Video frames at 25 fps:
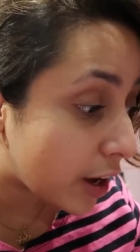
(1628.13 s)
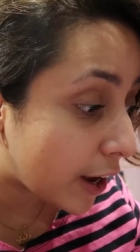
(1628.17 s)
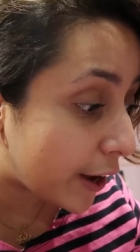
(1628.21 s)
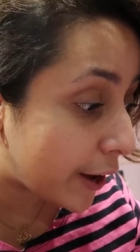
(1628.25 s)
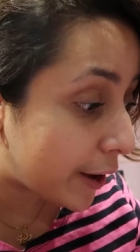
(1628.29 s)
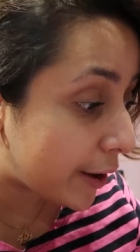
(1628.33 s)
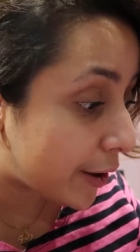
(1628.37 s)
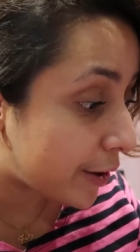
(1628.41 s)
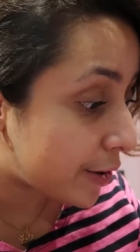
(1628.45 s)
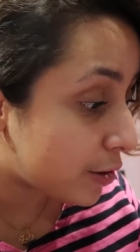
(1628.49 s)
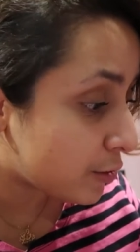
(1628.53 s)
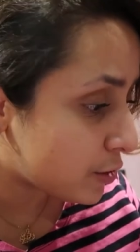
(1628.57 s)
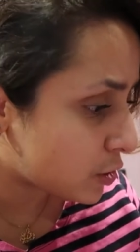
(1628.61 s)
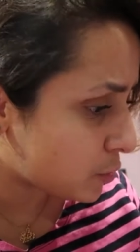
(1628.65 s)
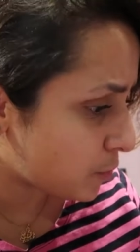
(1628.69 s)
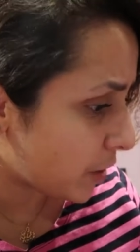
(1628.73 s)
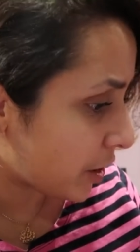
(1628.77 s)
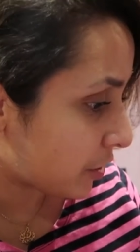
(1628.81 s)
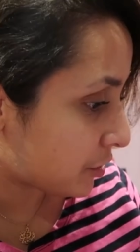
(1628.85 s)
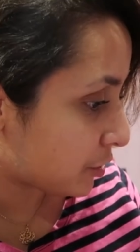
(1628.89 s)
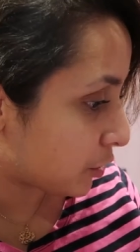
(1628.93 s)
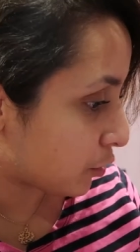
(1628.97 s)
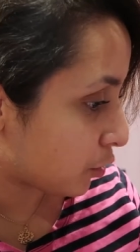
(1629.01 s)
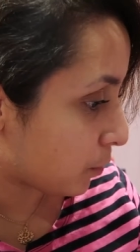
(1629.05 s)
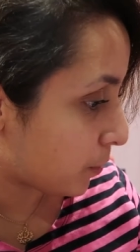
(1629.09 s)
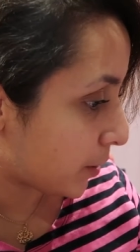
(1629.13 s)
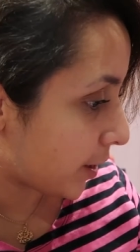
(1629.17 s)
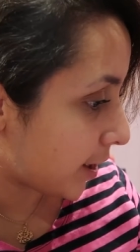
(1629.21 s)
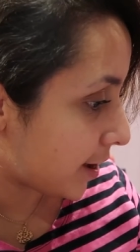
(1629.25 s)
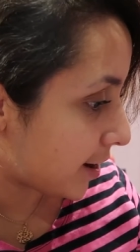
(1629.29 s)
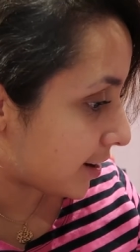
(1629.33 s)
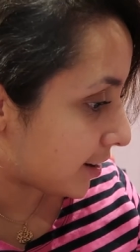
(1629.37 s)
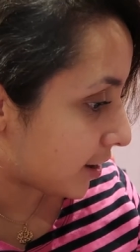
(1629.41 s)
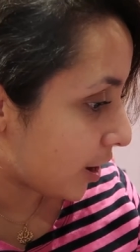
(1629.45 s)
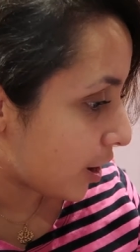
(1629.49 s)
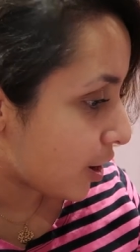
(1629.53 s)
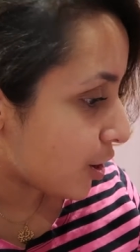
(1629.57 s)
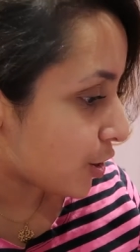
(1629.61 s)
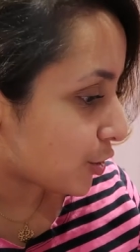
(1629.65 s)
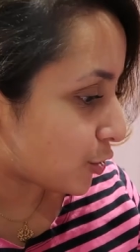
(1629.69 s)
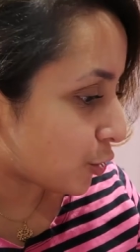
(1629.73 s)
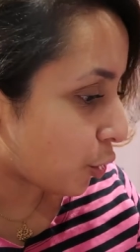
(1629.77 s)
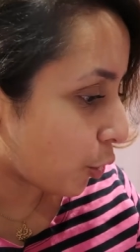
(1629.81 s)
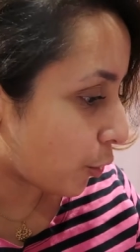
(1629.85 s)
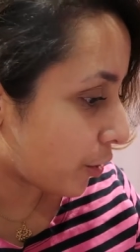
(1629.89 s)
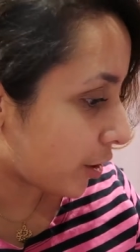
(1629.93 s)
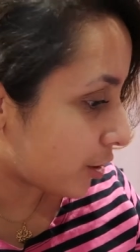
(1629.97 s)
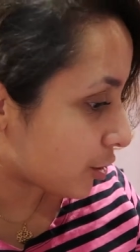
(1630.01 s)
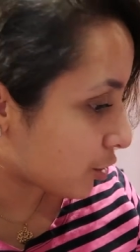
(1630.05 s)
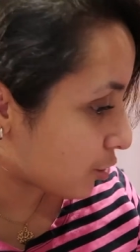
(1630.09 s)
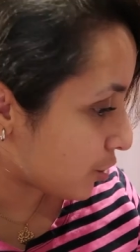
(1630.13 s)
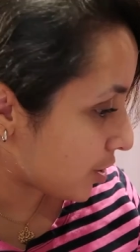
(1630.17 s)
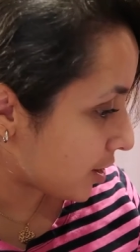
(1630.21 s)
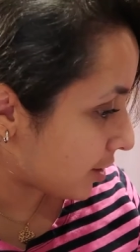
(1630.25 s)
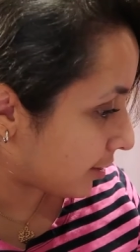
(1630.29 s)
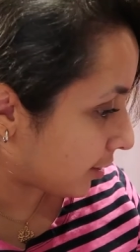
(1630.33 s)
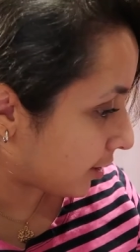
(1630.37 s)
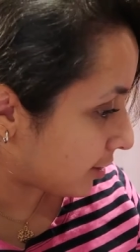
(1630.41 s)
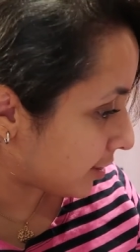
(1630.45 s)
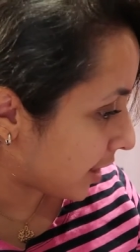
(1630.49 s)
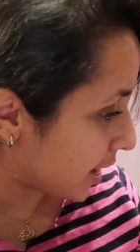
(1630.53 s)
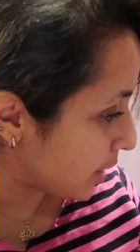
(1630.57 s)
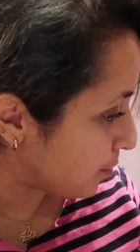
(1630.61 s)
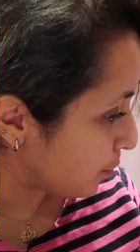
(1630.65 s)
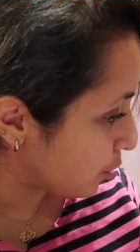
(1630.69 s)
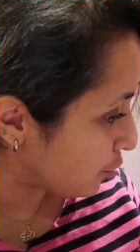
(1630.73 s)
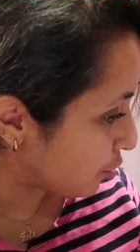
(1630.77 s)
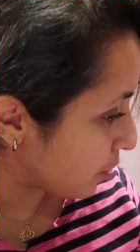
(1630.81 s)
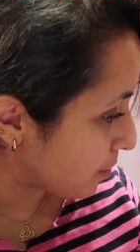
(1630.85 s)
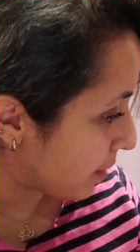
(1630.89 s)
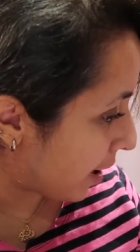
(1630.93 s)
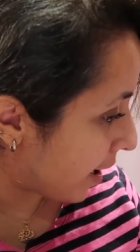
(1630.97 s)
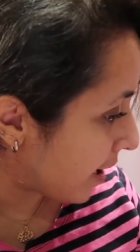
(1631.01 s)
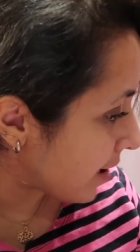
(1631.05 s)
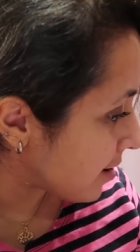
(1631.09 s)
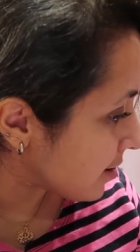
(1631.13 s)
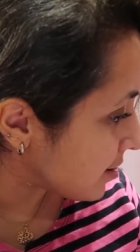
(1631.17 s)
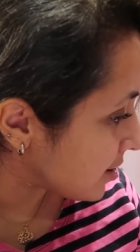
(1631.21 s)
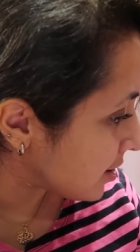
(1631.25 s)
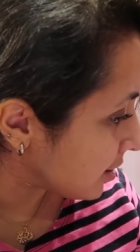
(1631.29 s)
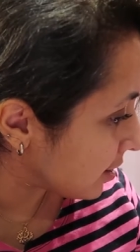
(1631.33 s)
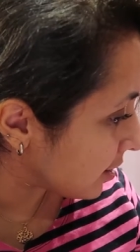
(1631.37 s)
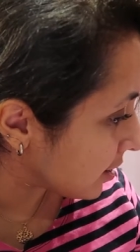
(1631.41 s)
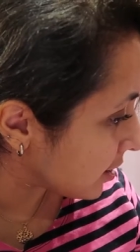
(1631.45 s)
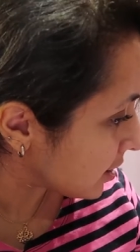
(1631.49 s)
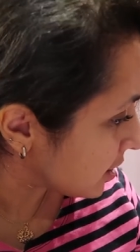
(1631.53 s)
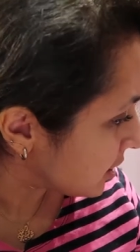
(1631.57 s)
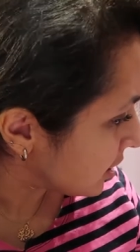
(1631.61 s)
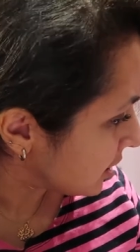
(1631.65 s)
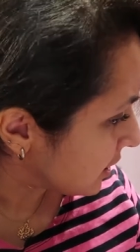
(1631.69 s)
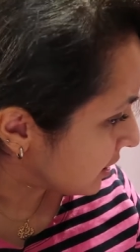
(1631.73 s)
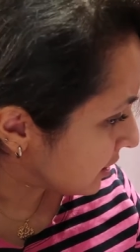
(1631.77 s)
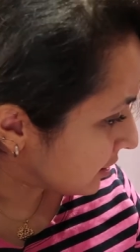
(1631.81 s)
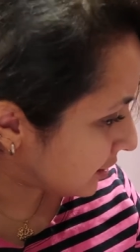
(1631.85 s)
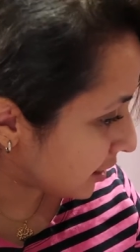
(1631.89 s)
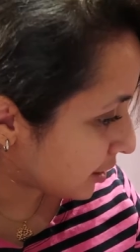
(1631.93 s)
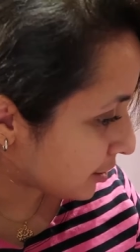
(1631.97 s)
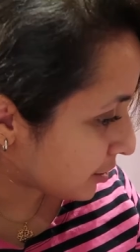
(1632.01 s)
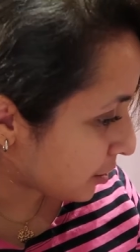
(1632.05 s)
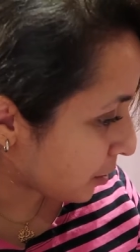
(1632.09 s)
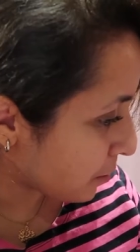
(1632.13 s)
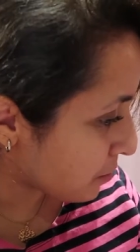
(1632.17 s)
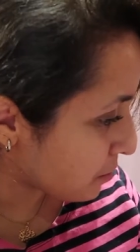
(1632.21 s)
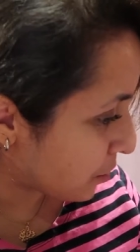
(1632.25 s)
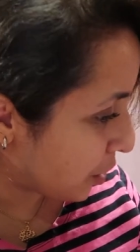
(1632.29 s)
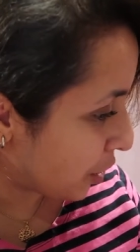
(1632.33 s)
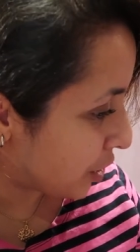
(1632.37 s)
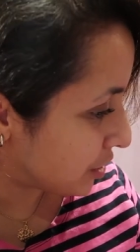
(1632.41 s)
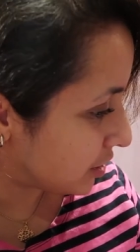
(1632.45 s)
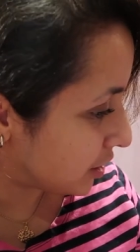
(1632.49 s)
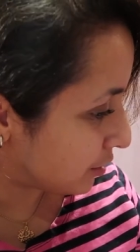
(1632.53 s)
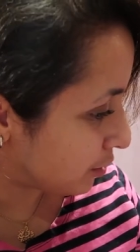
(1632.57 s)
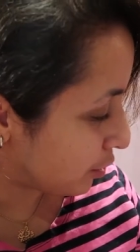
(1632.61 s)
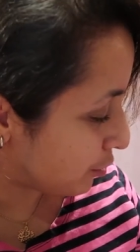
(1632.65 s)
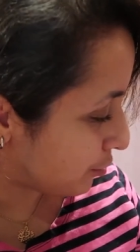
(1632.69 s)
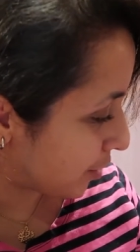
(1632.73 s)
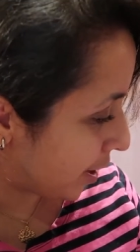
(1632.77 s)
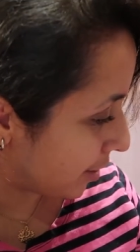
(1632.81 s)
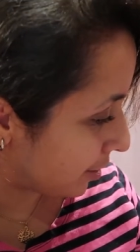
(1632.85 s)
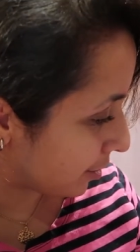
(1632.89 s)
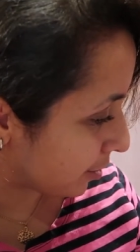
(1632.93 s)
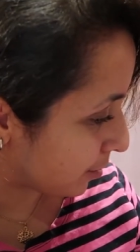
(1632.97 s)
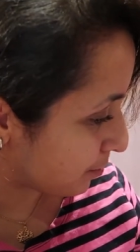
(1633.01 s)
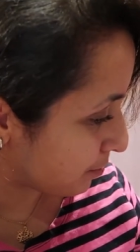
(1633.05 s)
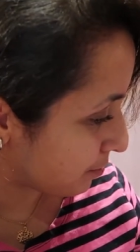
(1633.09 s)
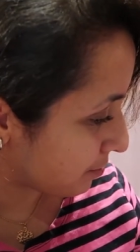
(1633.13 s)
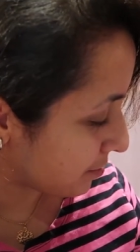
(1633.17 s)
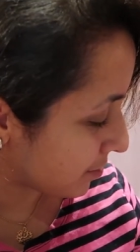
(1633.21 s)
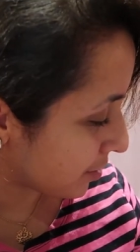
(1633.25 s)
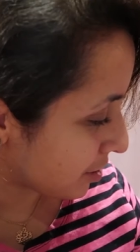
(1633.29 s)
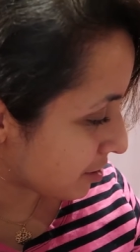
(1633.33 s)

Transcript: who is best known for playing Dorian Green, the neighbour from hell, in the sitcom Birds of a Feather,